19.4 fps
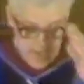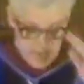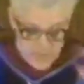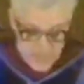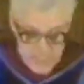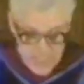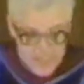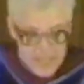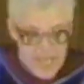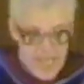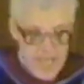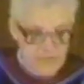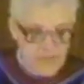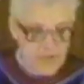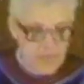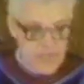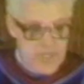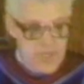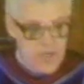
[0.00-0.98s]
and when you
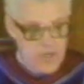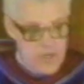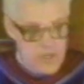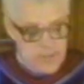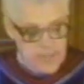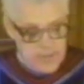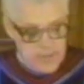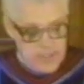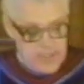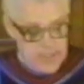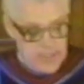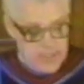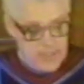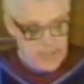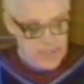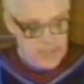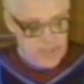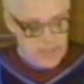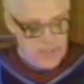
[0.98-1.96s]
laugh and when you hurt.
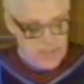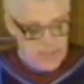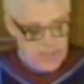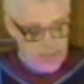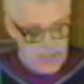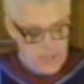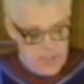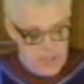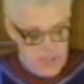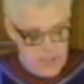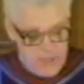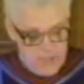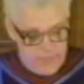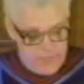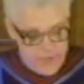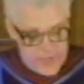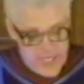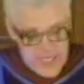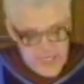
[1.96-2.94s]

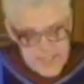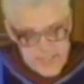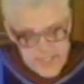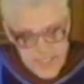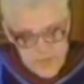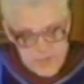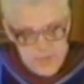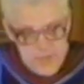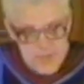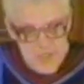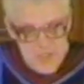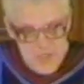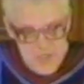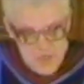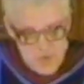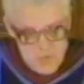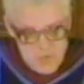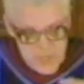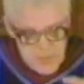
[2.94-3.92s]
For His interest in
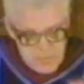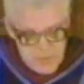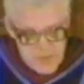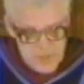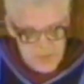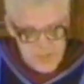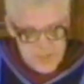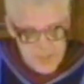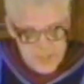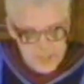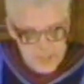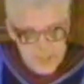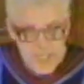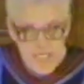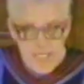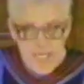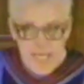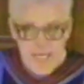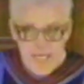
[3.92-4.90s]
you is personal
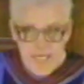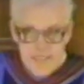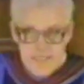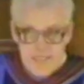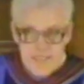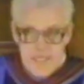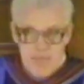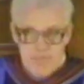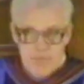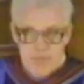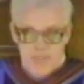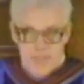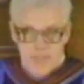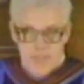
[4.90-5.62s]
and it's deep,